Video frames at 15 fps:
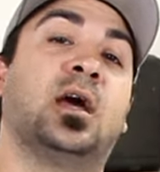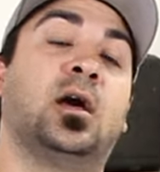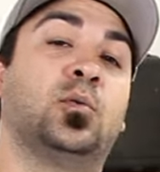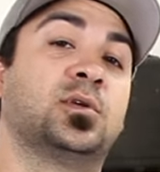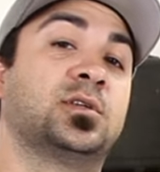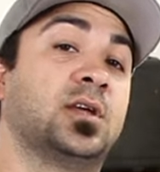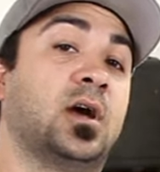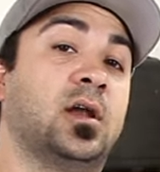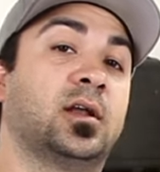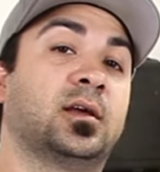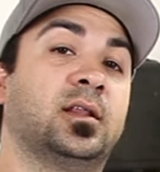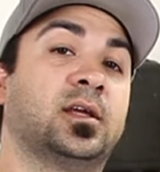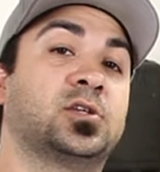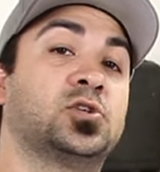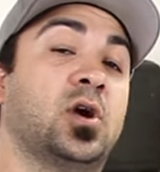Alan with Sonic
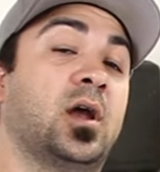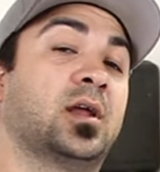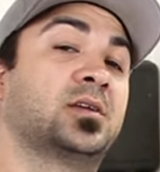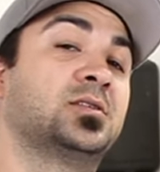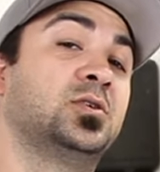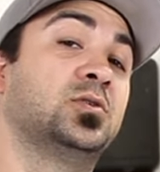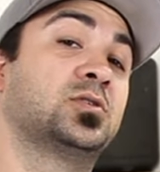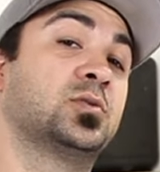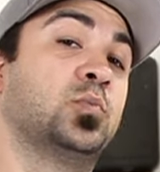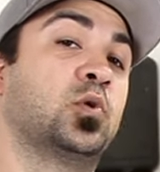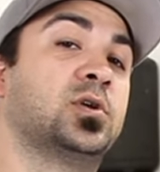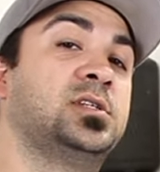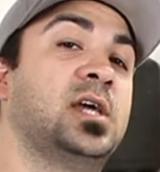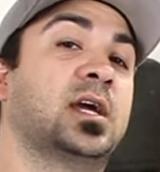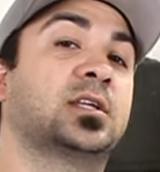Electronix doing some
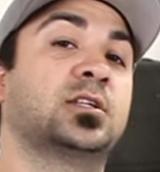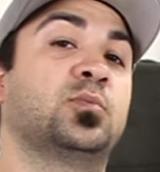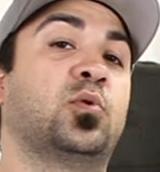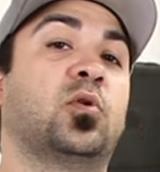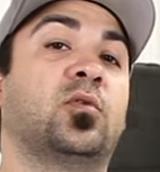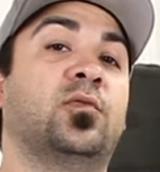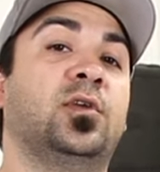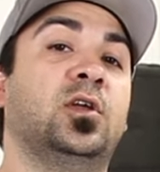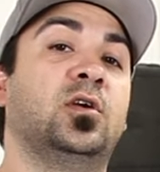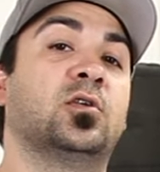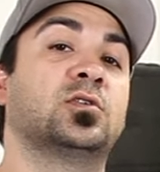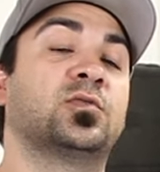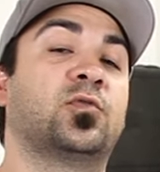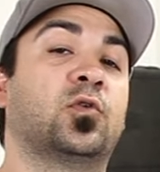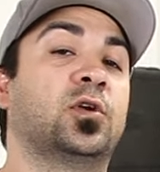more tech support
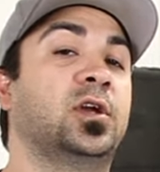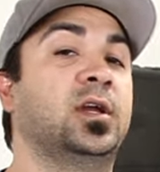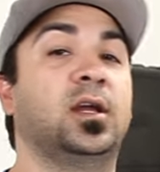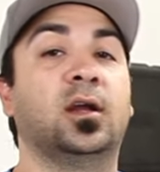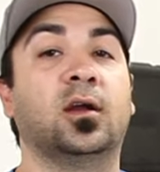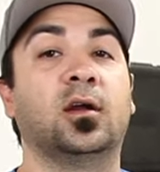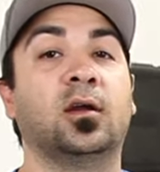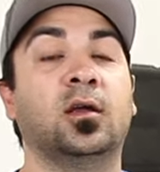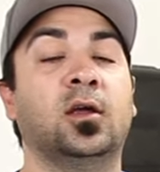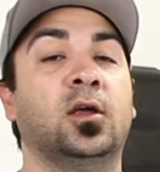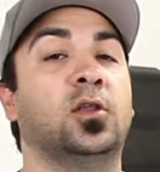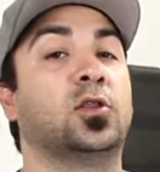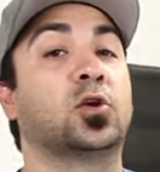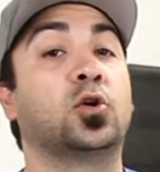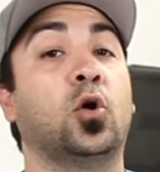videos for you here.
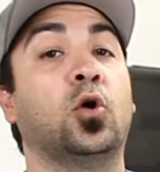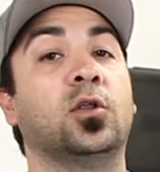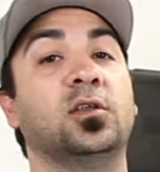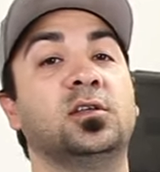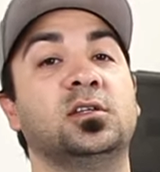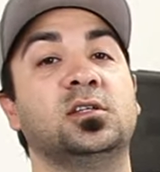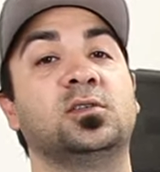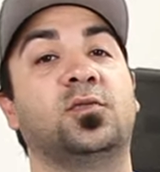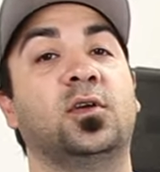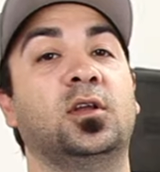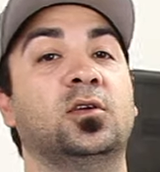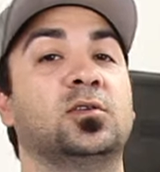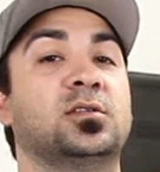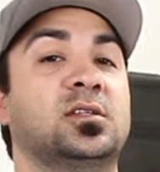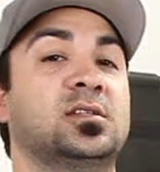The goal of these
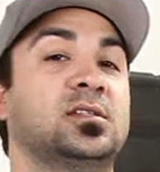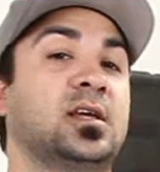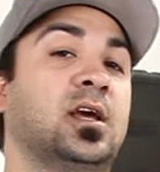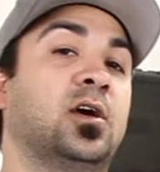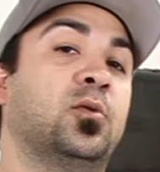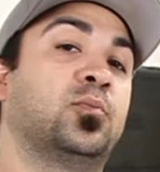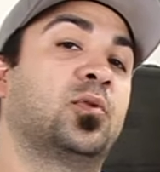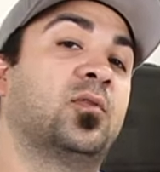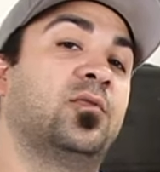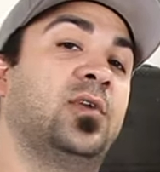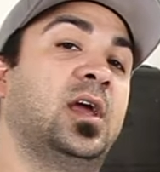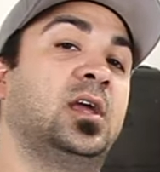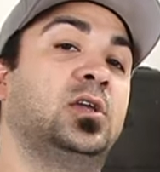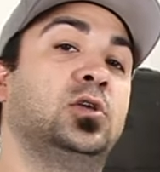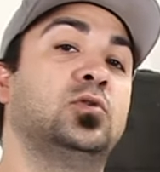videos is to help
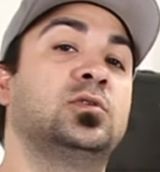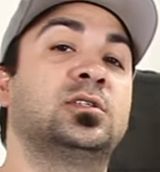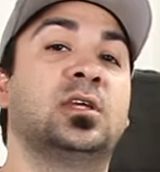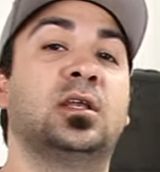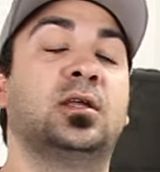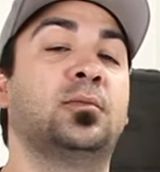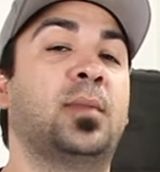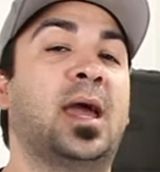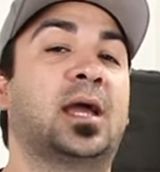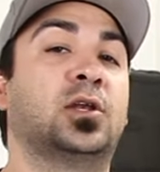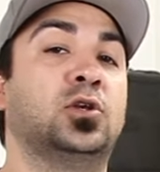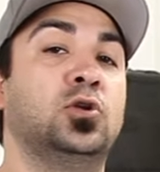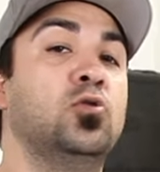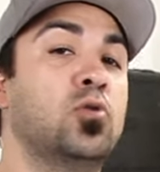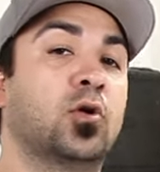prevent you sending back
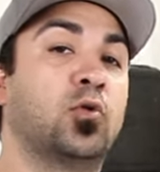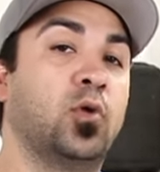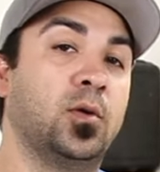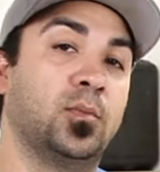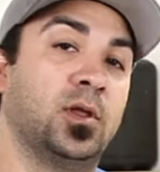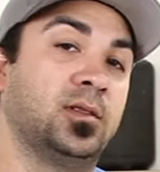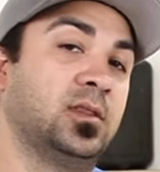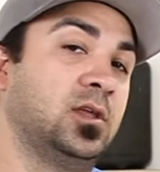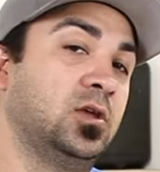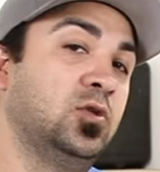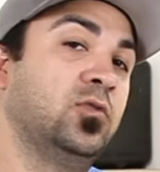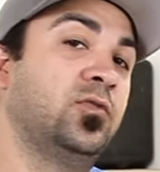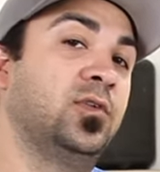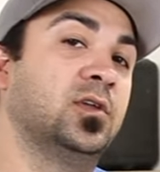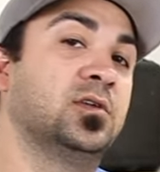new equipment that
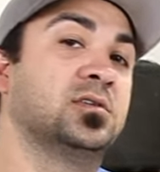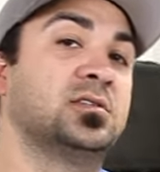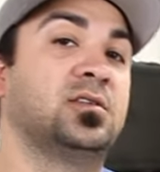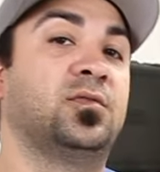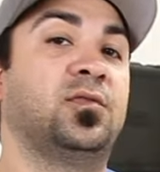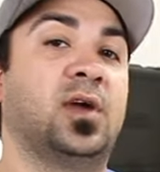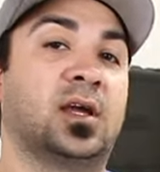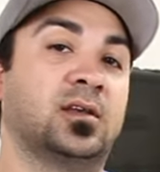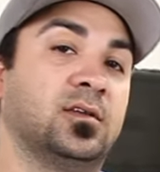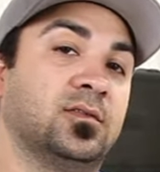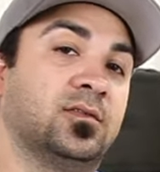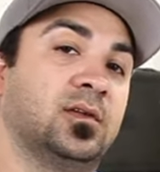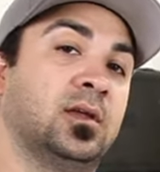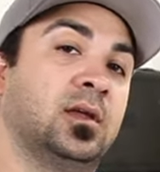you feel is defective.